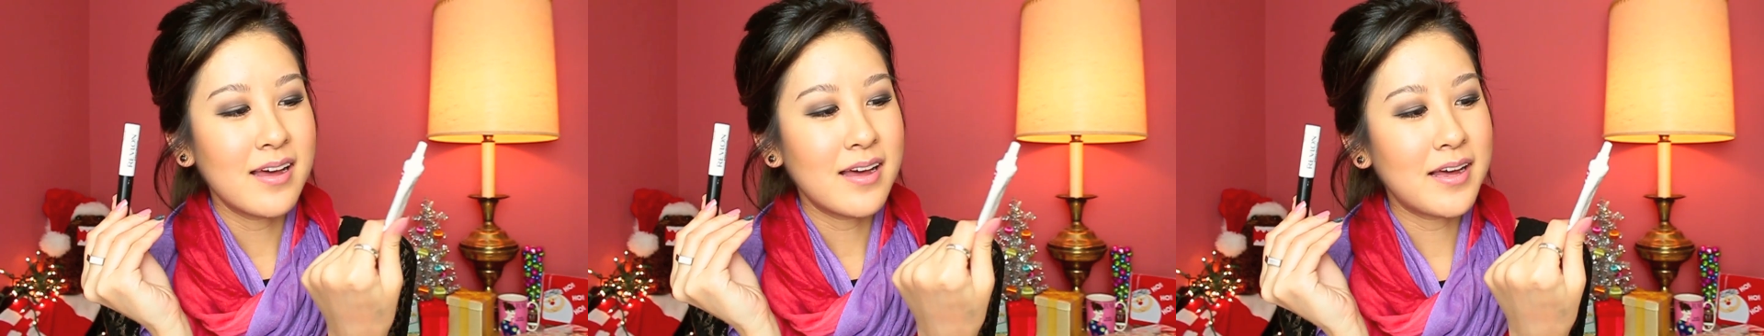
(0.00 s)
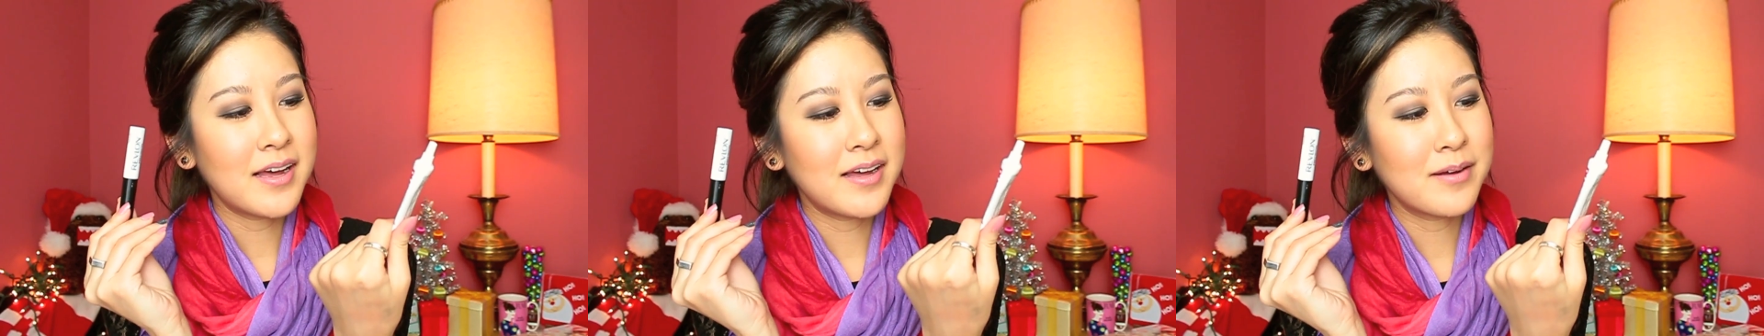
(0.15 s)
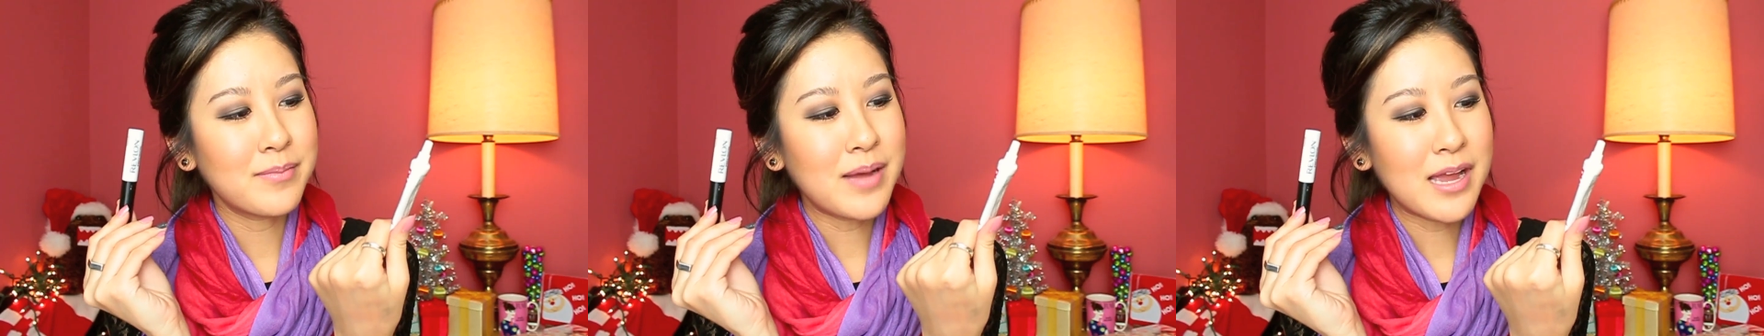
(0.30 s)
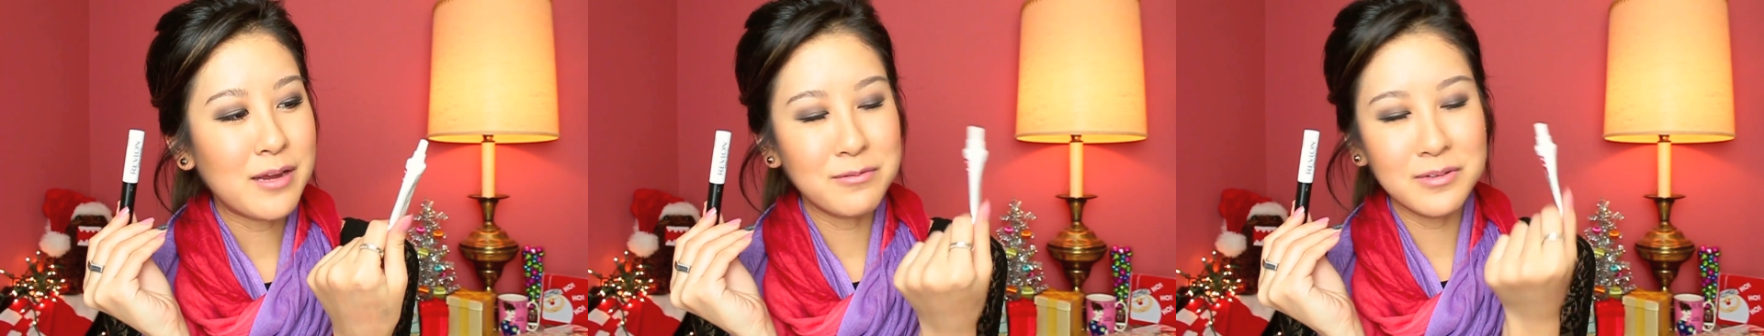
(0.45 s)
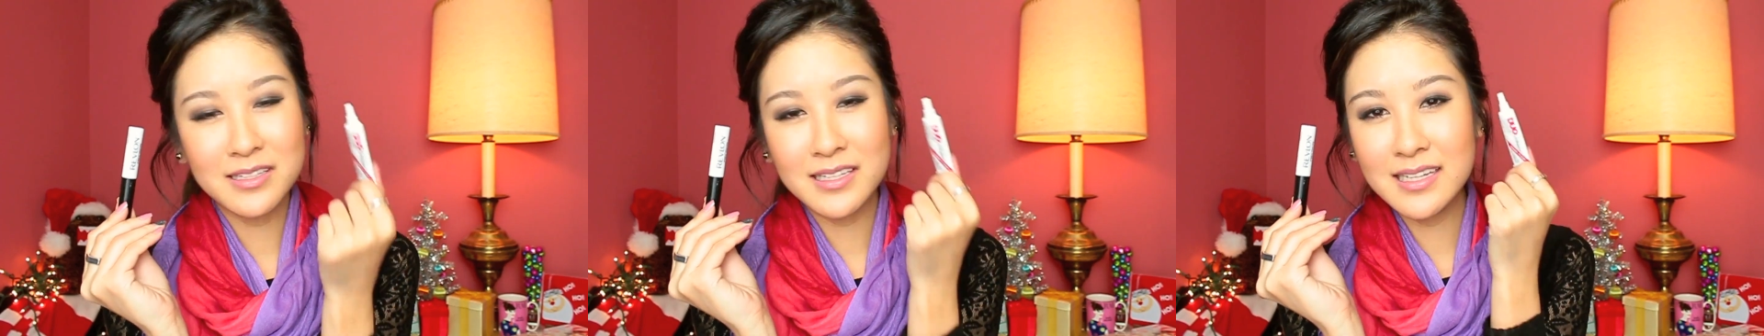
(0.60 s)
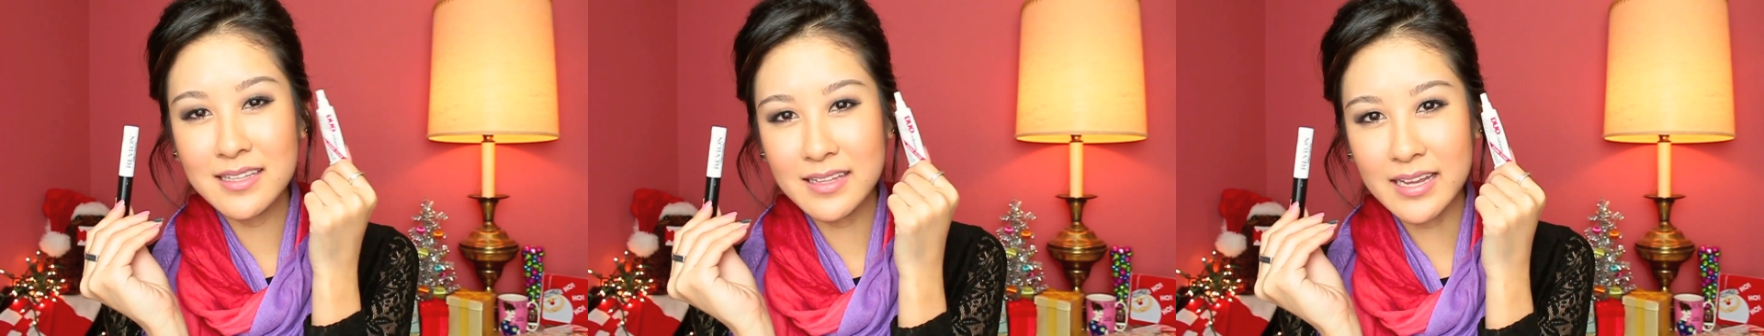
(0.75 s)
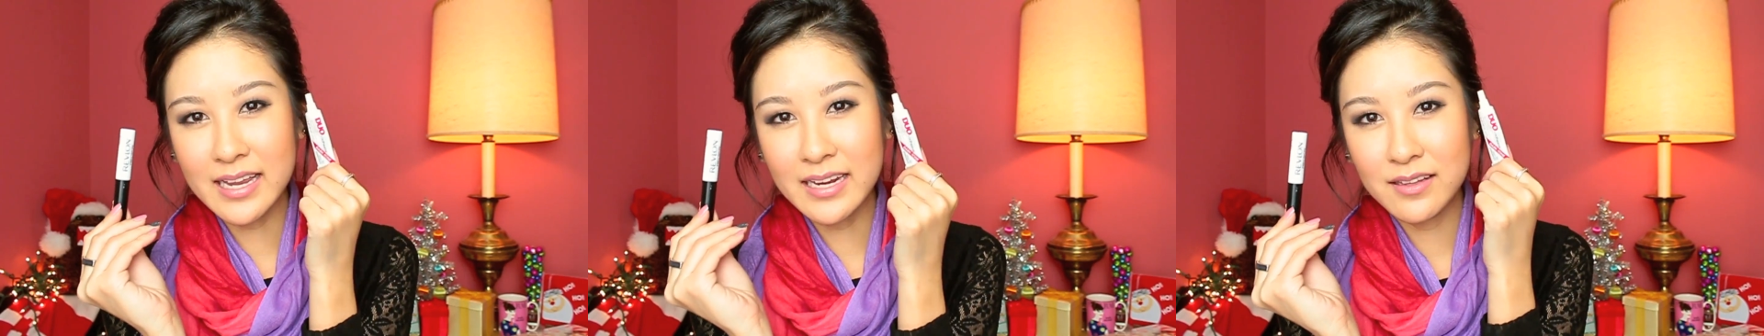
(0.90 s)
Um, I
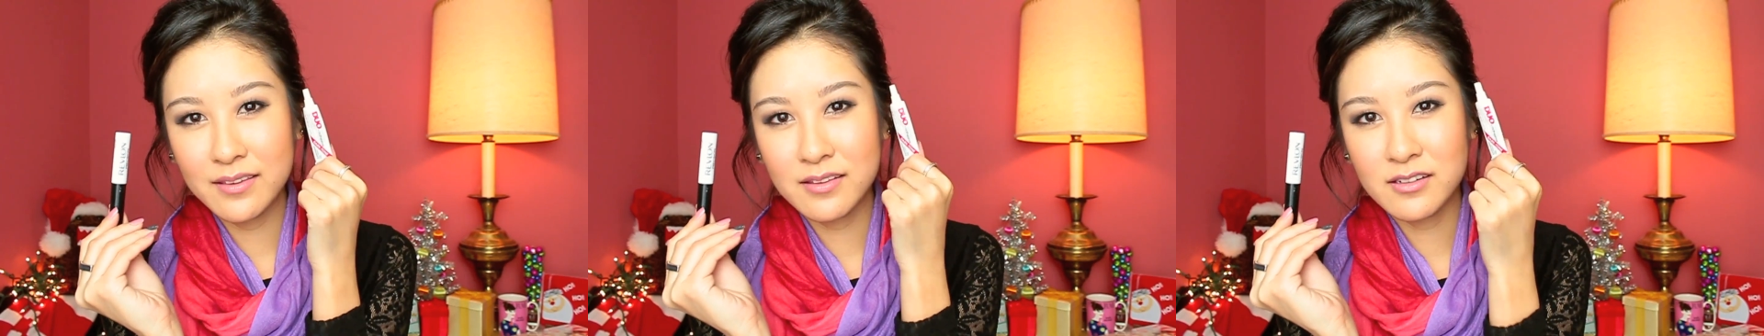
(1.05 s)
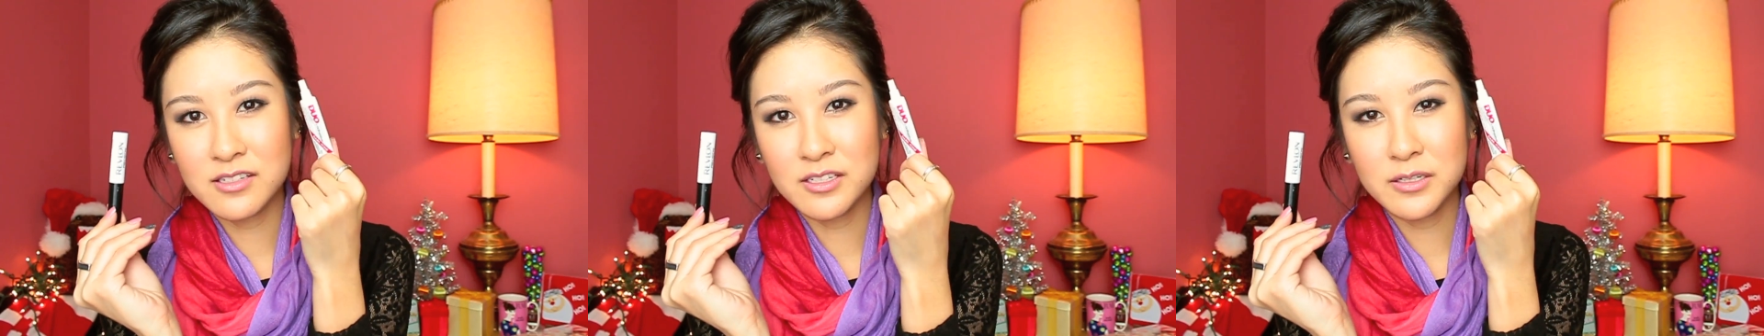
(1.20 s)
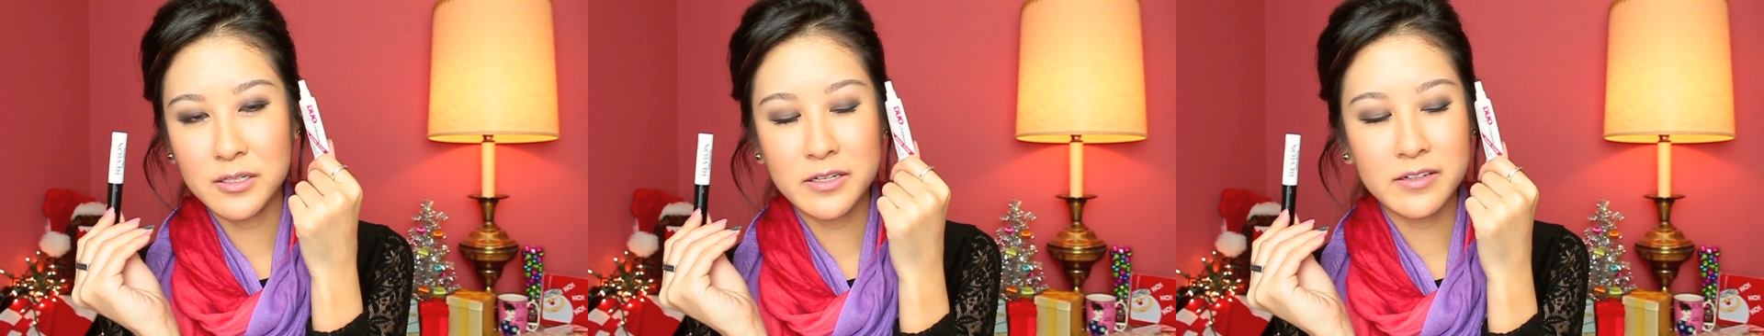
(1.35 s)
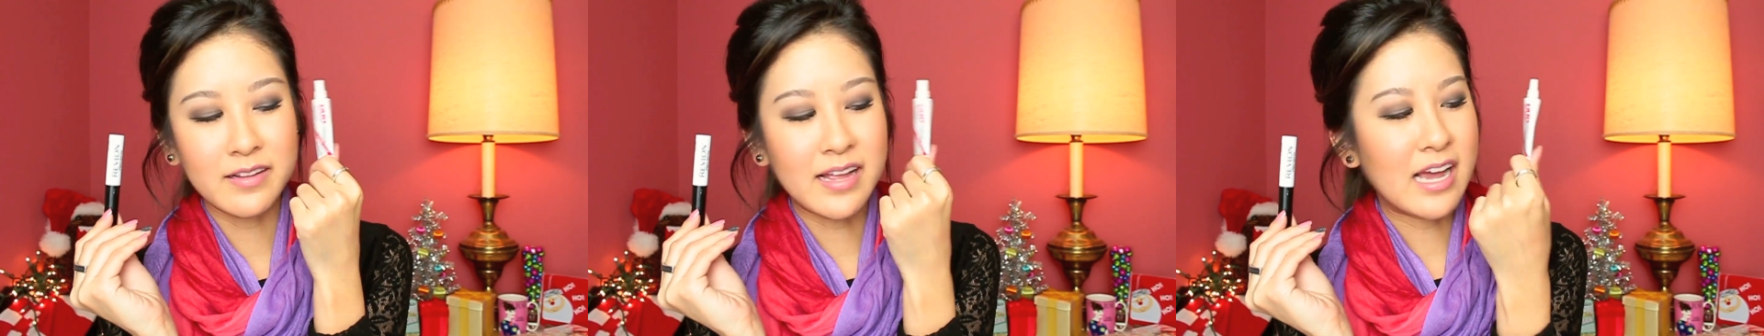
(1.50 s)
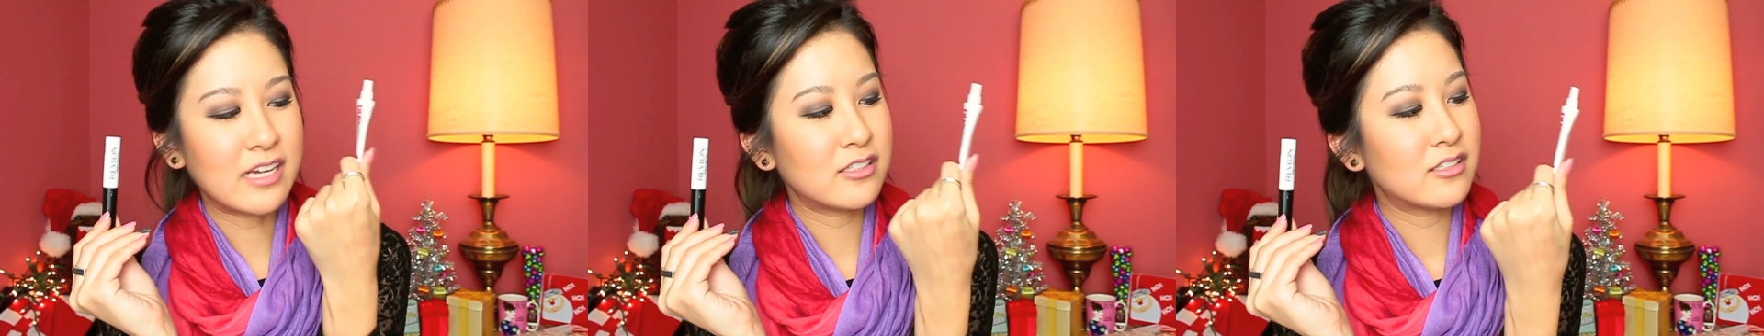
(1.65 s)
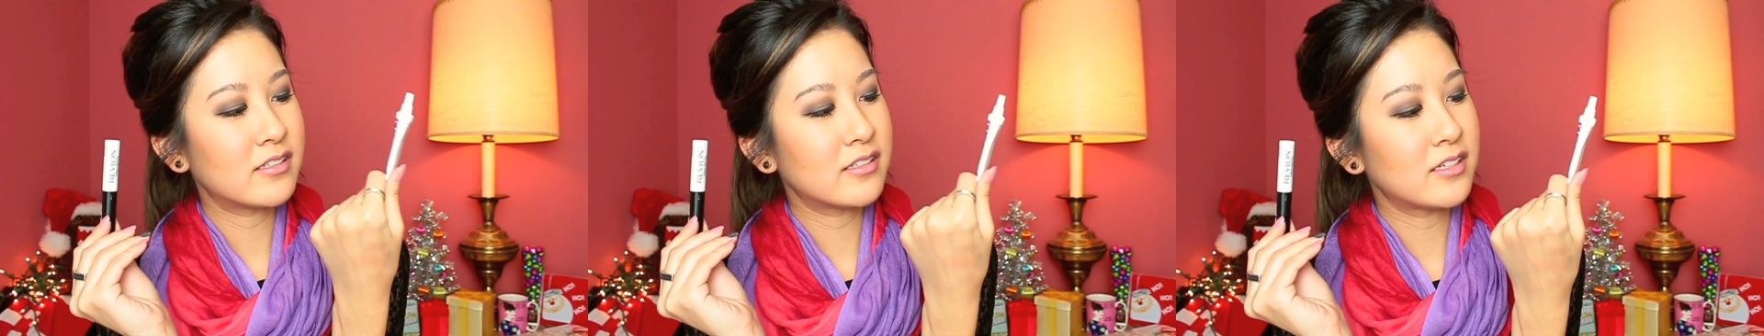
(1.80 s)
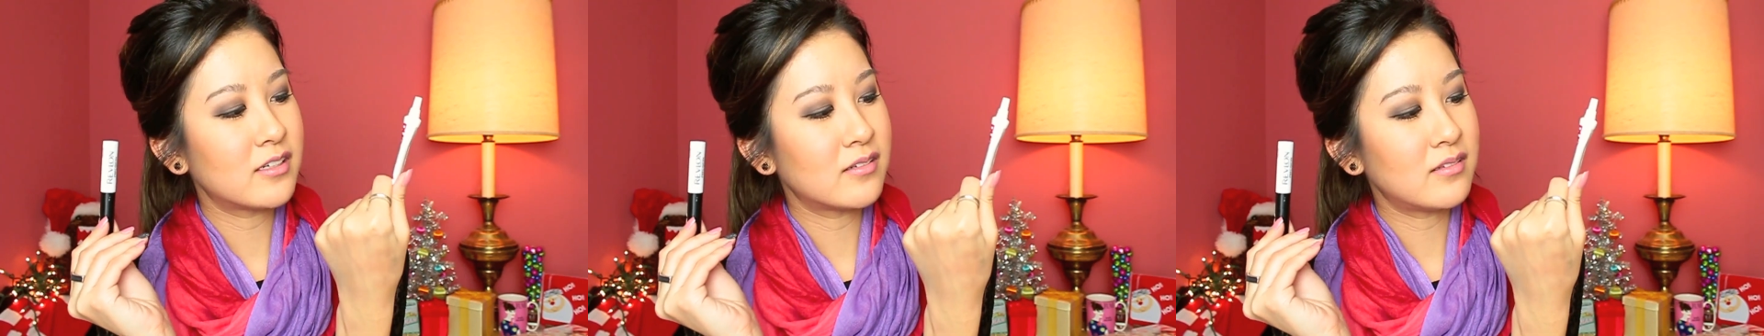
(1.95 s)
really like the Duo
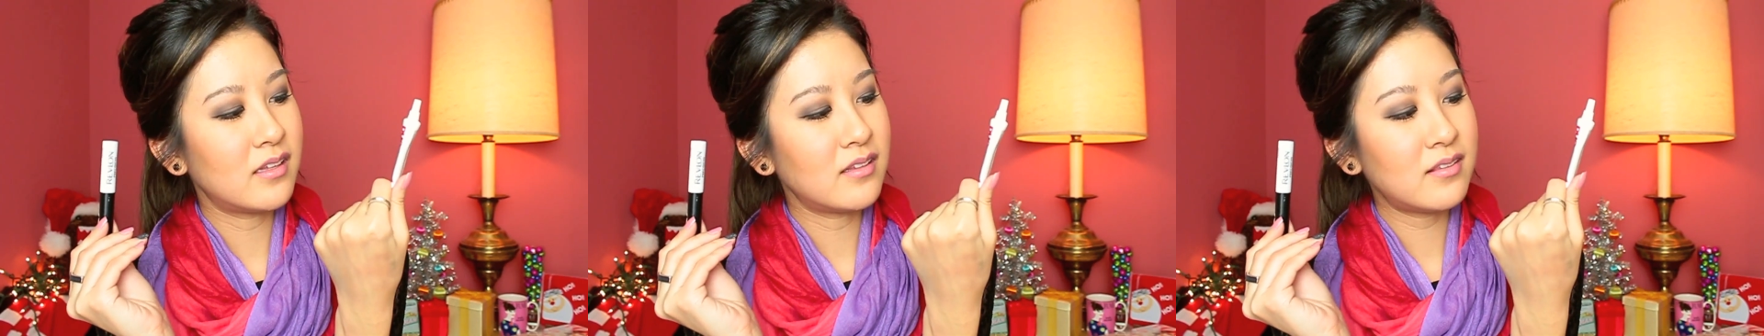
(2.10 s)
Lash Glue.